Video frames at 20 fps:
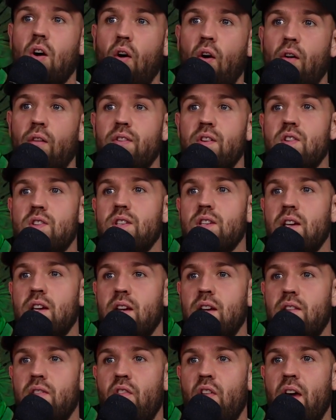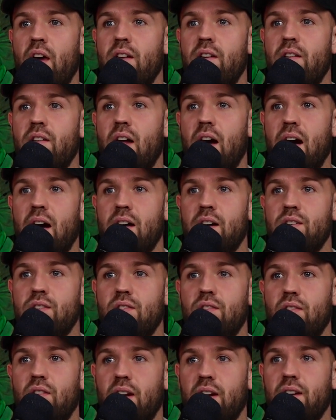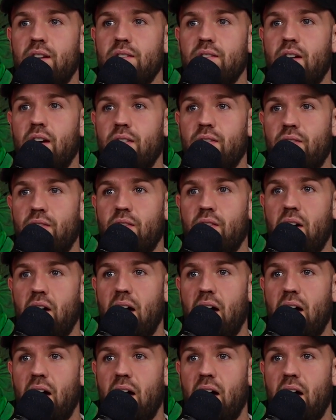Obviously, then that like if